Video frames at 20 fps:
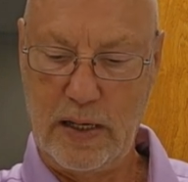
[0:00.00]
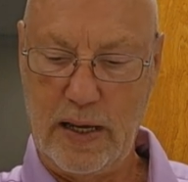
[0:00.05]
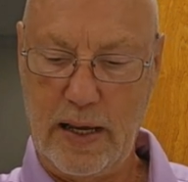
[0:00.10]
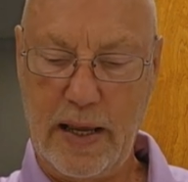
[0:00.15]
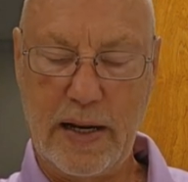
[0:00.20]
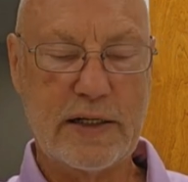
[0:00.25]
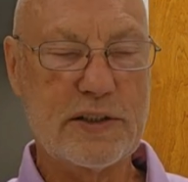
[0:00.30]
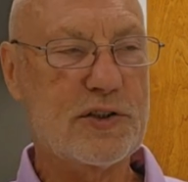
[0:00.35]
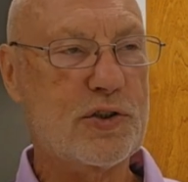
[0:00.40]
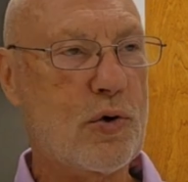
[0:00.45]

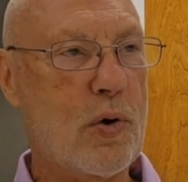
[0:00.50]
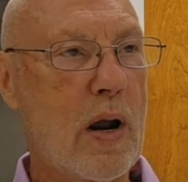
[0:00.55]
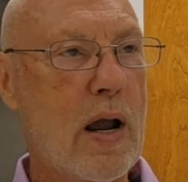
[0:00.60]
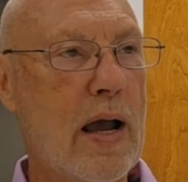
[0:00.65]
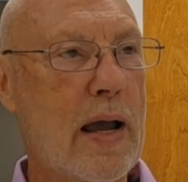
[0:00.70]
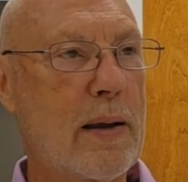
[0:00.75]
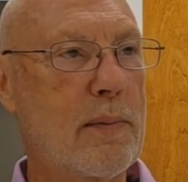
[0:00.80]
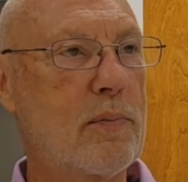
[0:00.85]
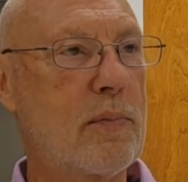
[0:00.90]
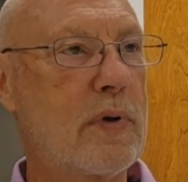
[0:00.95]
and a
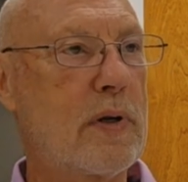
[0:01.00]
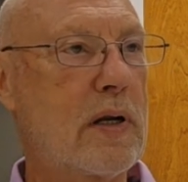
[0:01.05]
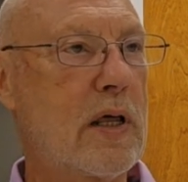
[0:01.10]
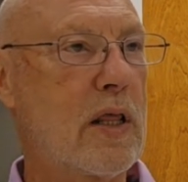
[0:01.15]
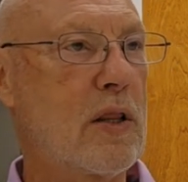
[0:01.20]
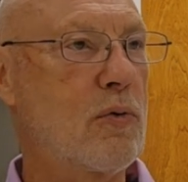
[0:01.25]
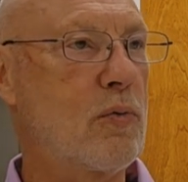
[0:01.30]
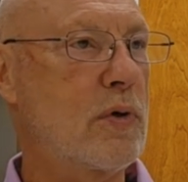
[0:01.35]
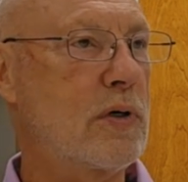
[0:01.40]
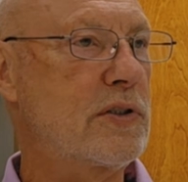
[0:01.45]
scribe. In
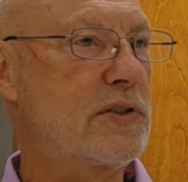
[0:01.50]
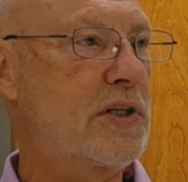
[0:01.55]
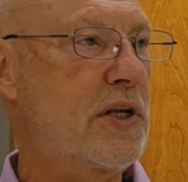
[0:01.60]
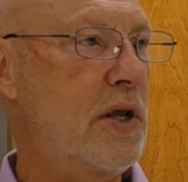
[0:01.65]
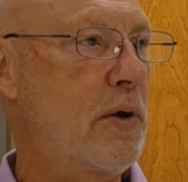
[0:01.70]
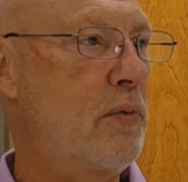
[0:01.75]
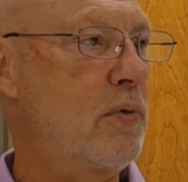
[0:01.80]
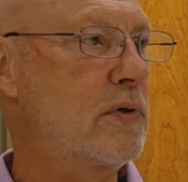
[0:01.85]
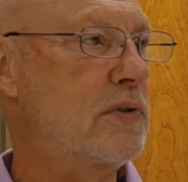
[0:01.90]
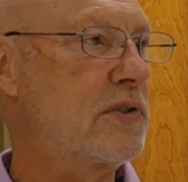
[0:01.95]
other words,
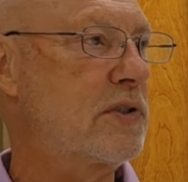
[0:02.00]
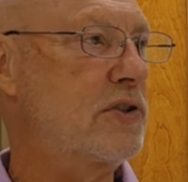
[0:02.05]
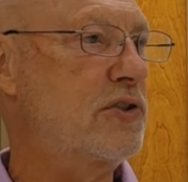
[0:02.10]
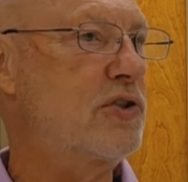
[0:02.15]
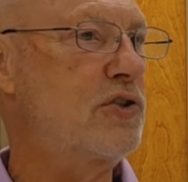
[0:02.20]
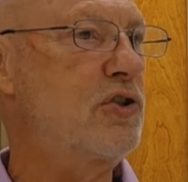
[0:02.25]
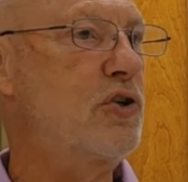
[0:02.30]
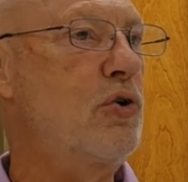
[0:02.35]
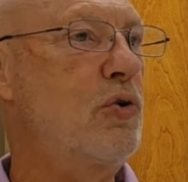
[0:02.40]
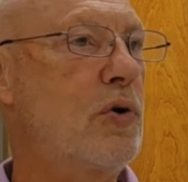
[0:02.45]
he was a
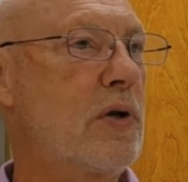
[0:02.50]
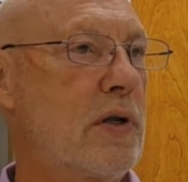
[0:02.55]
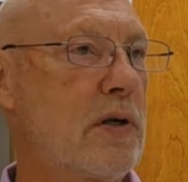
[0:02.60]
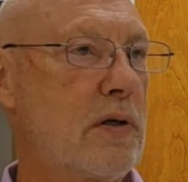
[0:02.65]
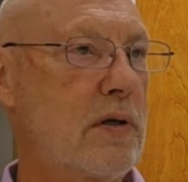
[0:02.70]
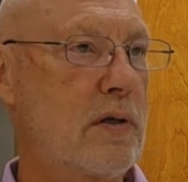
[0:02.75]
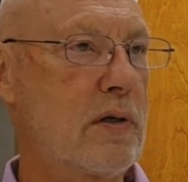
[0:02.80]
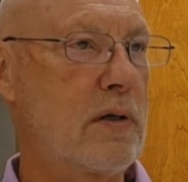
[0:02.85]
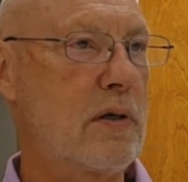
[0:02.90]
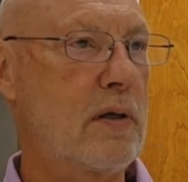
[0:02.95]
student
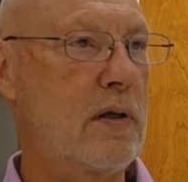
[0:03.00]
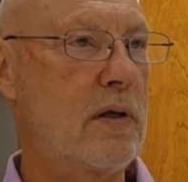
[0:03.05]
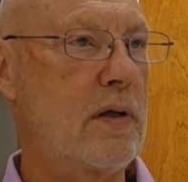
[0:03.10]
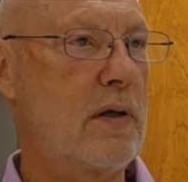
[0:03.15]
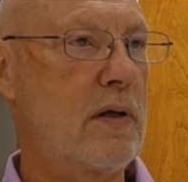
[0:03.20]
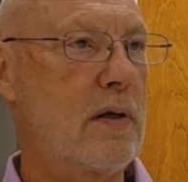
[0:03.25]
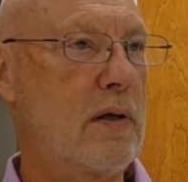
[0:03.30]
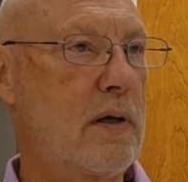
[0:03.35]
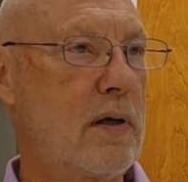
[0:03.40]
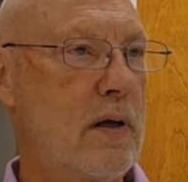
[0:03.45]

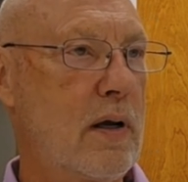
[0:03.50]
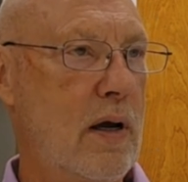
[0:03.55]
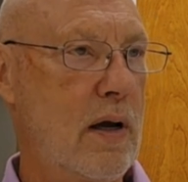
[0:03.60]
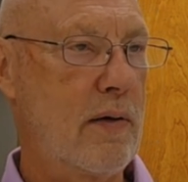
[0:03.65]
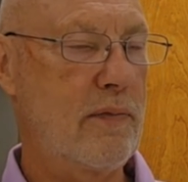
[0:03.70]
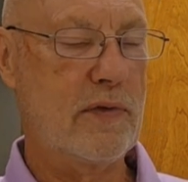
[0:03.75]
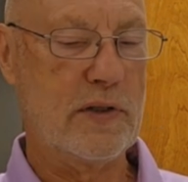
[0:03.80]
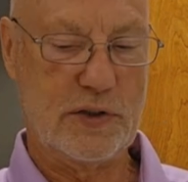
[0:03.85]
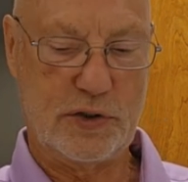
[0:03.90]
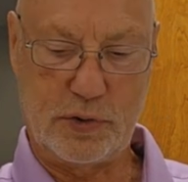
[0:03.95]

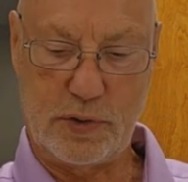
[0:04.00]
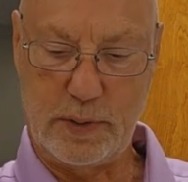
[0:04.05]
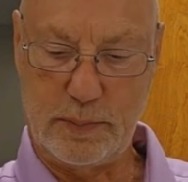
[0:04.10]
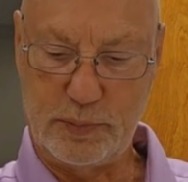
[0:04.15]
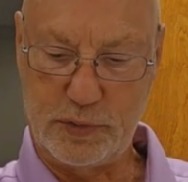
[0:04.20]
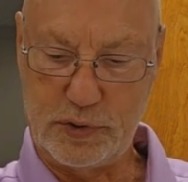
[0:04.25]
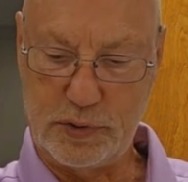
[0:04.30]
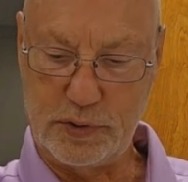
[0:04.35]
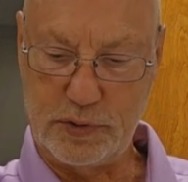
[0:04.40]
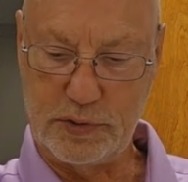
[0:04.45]
of the
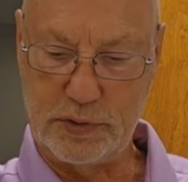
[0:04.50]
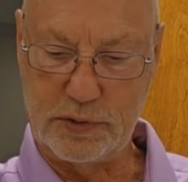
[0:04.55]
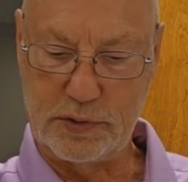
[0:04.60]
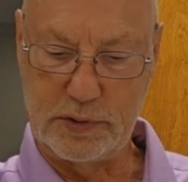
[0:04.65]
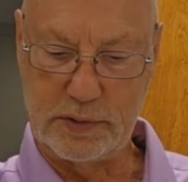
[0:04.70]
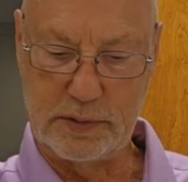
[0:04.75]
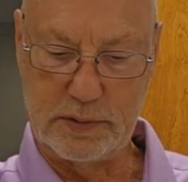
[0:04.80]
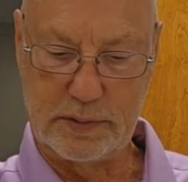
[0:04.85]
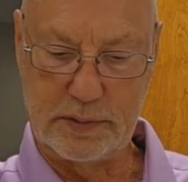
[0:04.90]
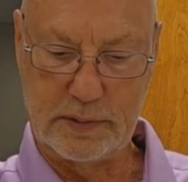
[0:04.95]
scriptures.
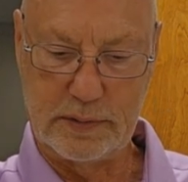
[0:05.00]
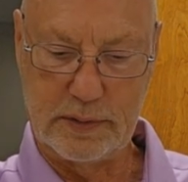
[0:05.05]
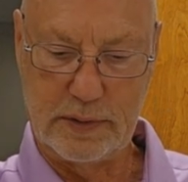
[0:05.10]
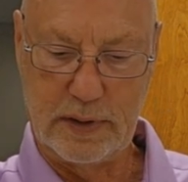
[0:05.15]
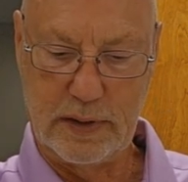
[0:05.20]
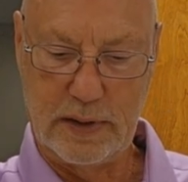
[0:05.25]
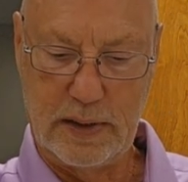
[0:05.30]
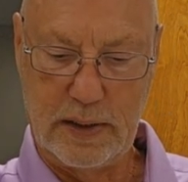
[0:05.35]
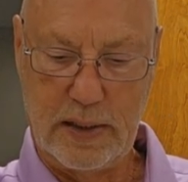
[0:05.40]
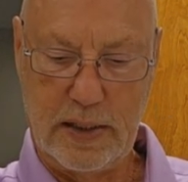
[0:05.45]

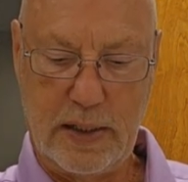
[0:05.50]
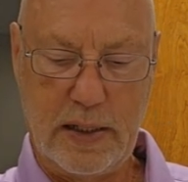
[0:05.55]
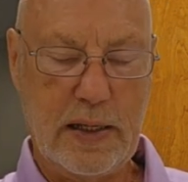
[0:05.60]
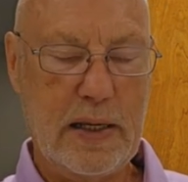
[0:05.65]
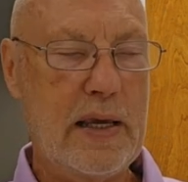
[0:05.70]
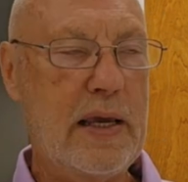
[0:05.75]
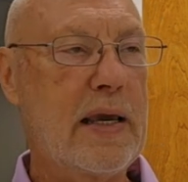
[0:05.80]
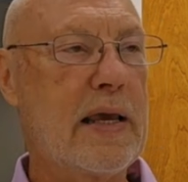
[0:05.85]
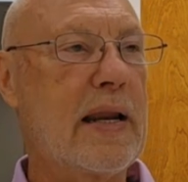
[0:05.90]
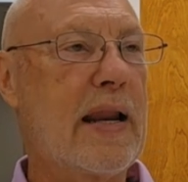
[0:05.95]

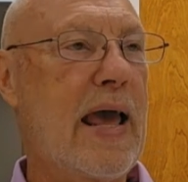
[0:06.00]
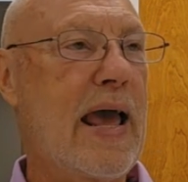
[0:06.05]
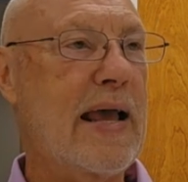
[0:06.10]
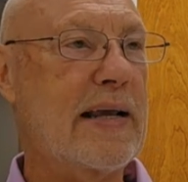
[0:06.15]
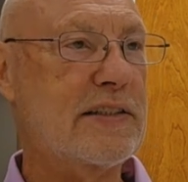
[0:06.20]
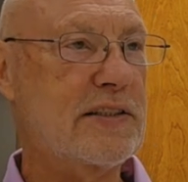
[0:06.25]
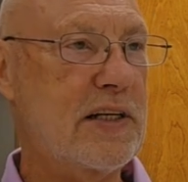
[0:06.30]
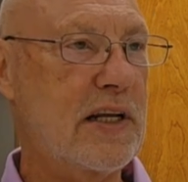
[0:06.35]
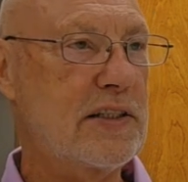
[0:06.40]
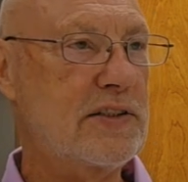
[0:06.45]
He had
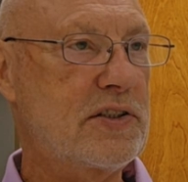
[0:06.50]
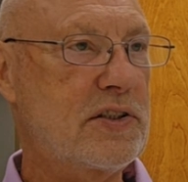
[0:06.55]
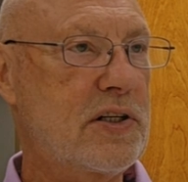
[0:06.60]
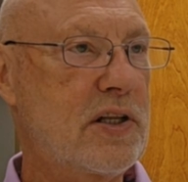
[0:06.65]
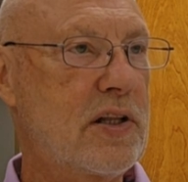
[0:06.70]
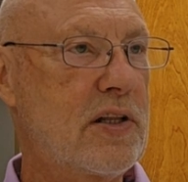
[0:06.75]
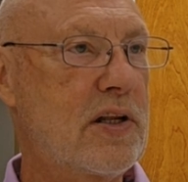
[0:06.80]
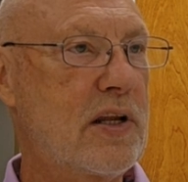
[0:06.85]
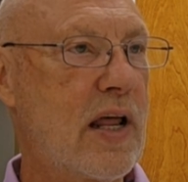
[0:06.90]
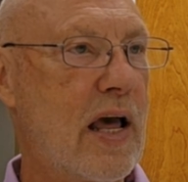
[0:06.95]
access to
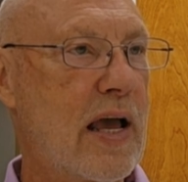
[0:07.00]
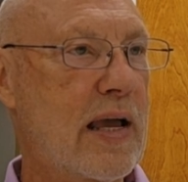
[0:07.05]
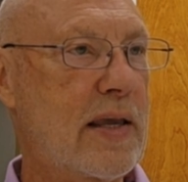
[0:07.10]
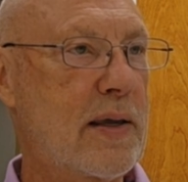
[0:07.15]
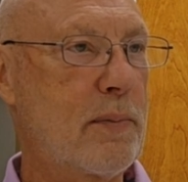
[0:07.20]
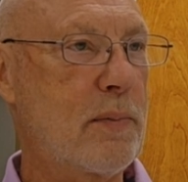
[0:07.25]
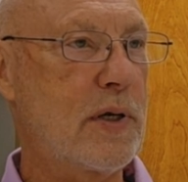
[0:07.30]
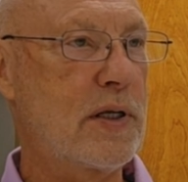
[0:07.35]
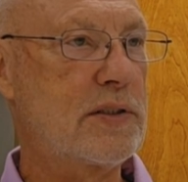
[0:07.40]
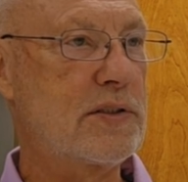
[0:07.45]
the
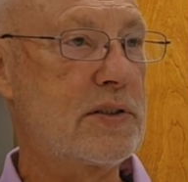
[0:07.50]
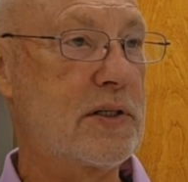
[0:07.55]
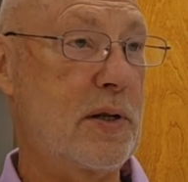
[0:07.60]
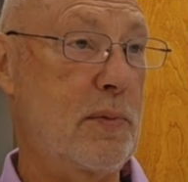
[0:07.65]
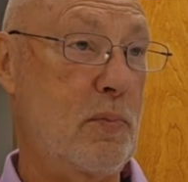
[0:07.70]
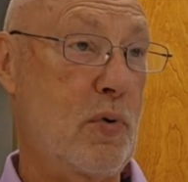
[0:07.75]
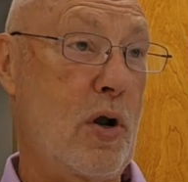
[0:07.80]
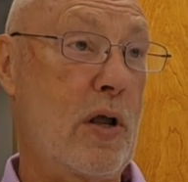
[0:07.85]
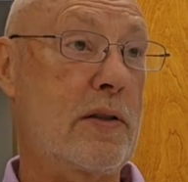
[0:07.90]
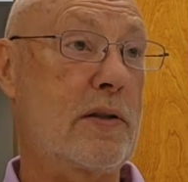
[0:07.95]
documents. He
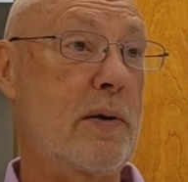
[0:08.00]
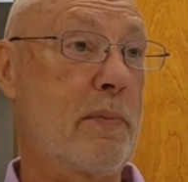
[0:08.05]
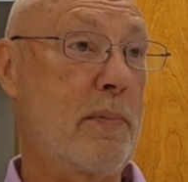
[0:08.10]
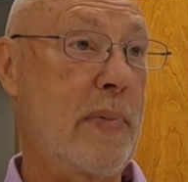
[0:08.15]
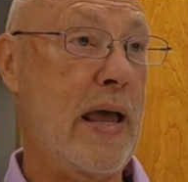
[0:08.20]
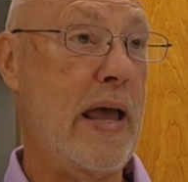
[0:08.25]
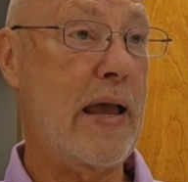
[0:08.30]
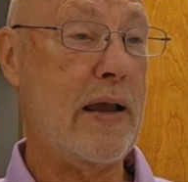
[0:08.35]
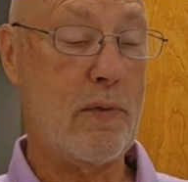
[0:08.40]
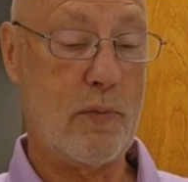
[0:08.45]
brought them
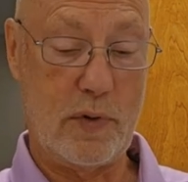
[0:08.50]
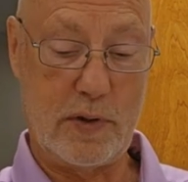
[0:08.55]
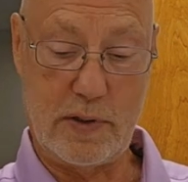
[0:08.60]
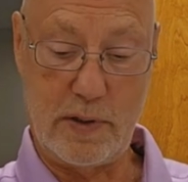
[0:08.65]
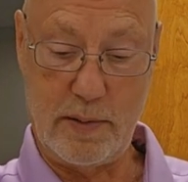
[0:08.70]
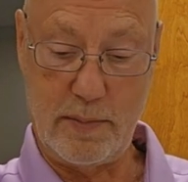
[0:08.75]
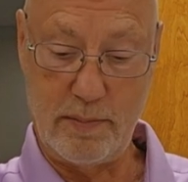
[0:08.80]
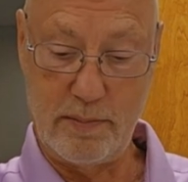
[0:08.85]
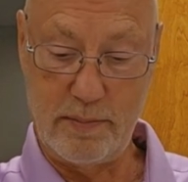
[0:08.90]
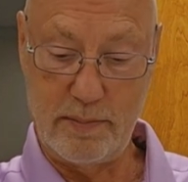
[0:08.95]
back with
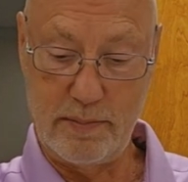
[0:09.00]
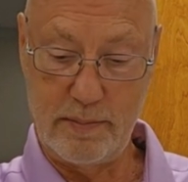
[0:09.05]
him.